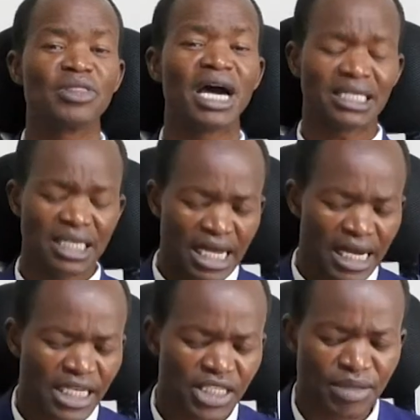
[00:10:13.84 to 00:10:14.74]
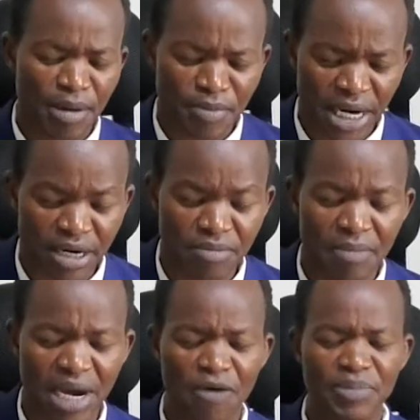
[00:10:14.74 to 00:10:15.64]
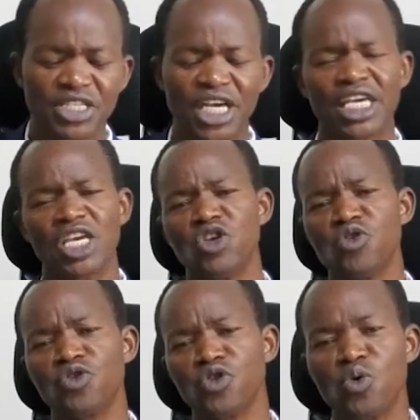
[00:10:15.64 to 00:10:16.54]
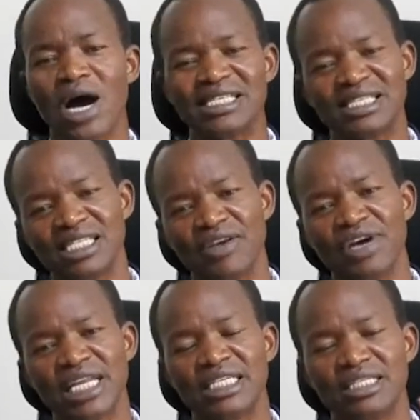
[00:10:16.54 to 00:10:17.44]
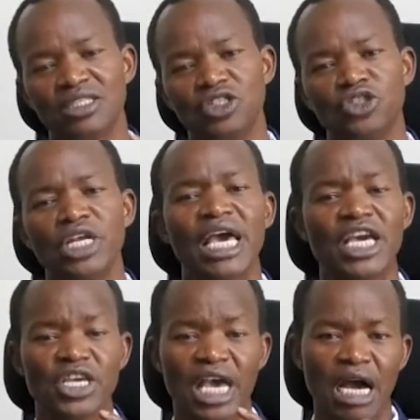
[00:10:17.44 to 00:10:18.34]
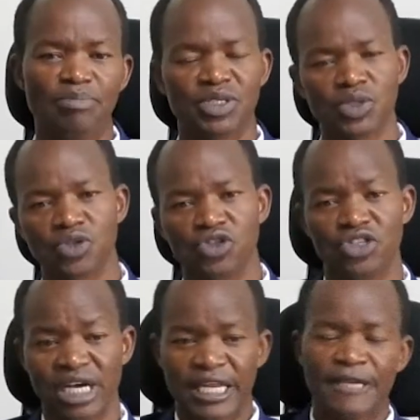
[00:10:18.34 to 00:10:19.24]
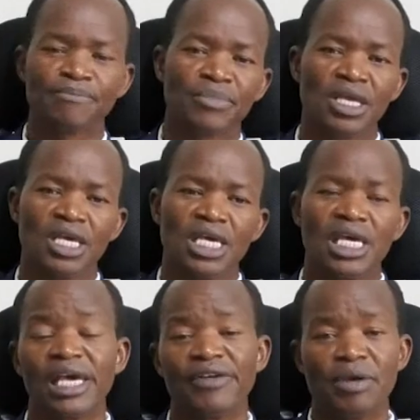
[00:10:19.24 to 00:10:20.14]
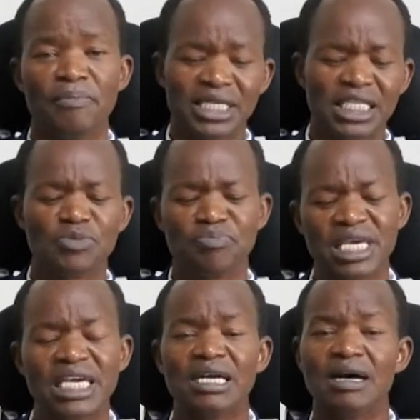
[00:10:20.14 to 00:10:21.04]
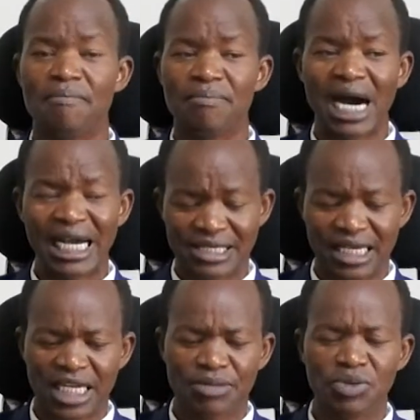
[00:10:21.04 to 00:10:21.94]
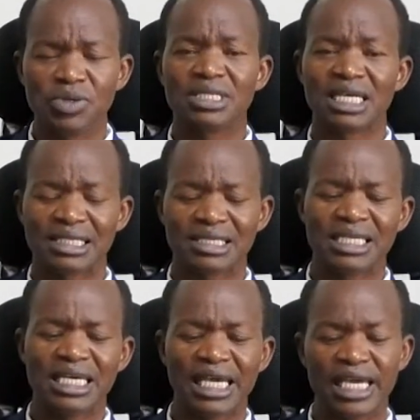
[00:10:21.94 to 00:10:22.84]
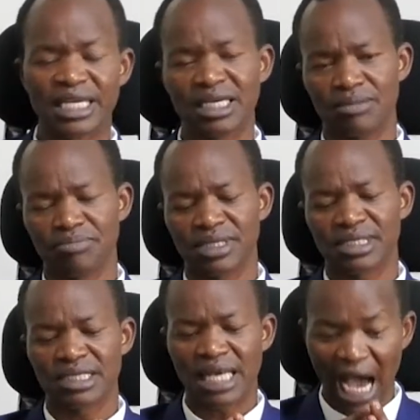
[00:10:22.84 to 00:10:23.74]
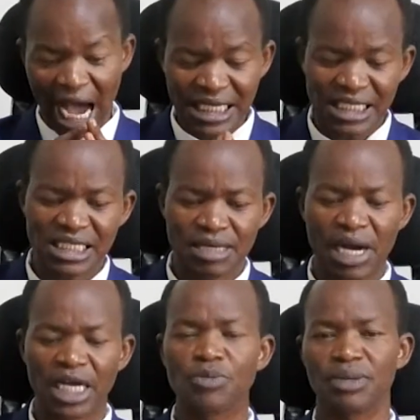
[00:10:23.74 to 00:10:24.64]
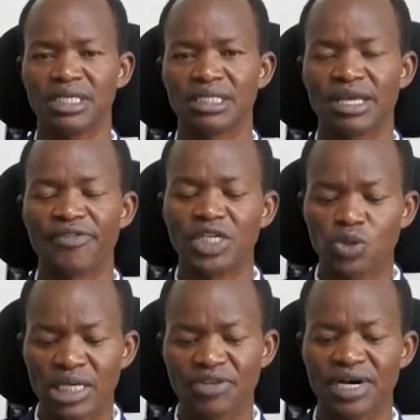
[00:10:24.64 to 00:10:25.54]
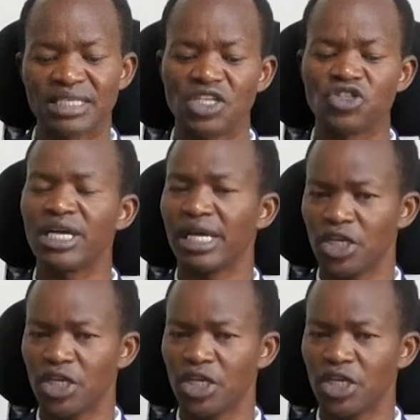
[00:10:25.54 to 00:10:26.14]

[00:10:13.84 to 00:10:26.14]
with that, ladies and gentlemen, remember I've been taking you through a 7-day episode journey. The basis being my second book, Succeeding in Campus and in the Marketplace, the 21st Century